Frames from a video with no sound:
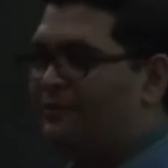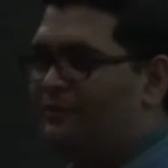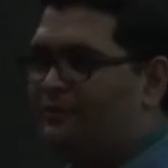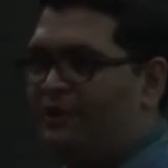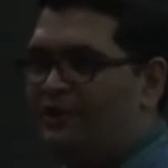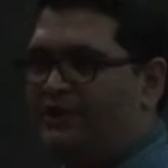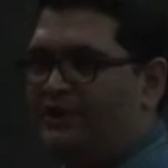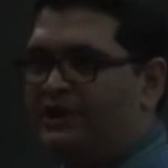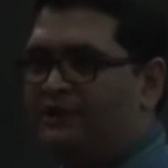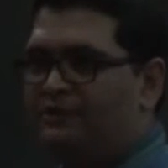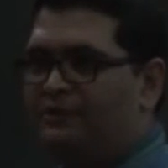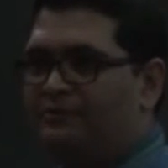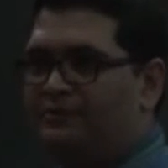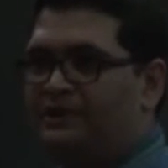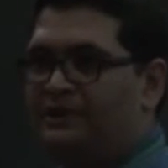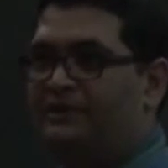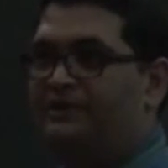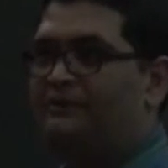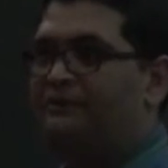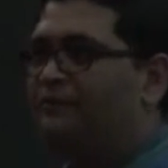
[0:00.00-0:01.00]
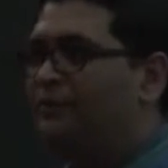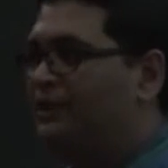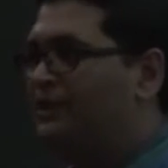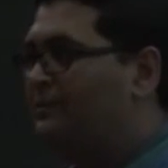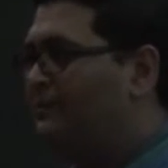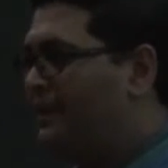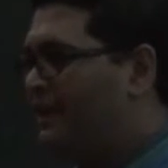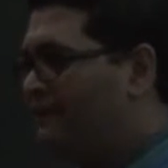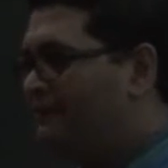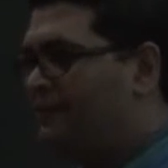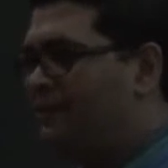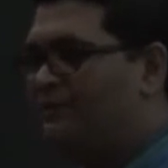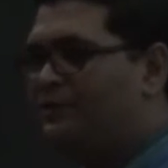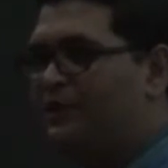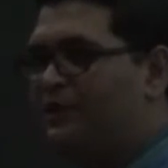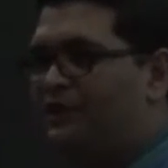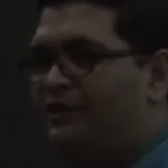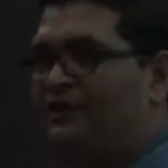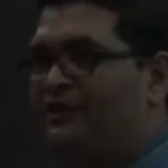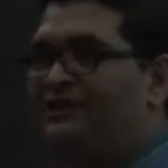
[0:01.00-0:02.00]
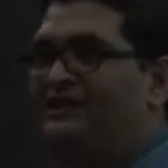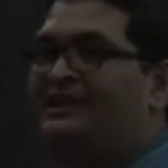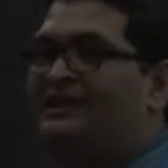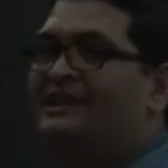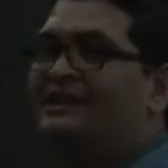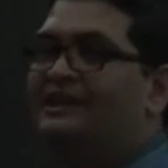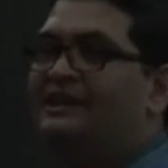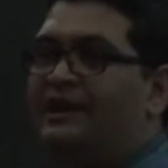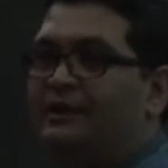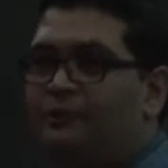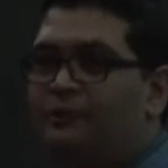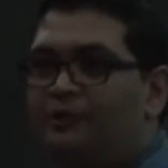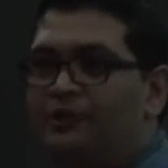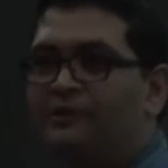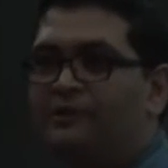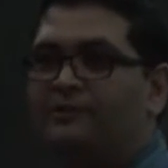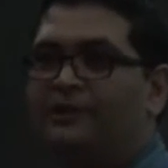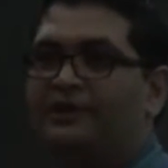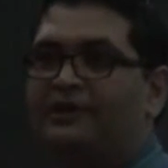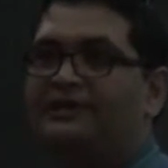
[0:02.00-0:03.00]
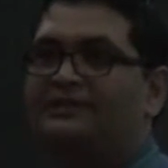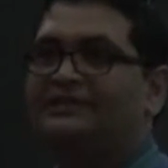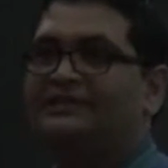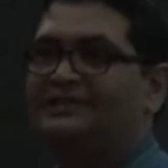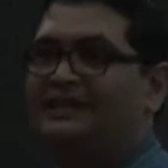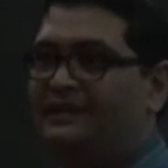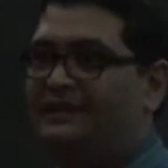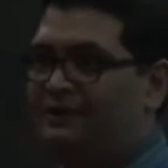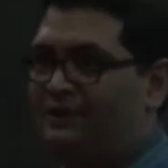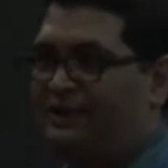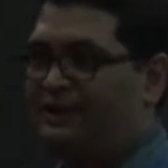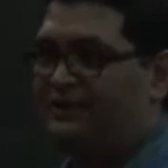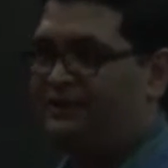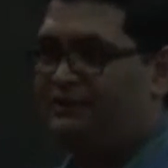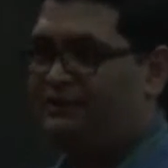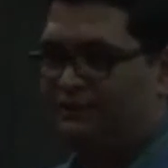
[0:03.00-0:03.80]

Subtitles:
content you build, what platform you are on, there are Google products that you can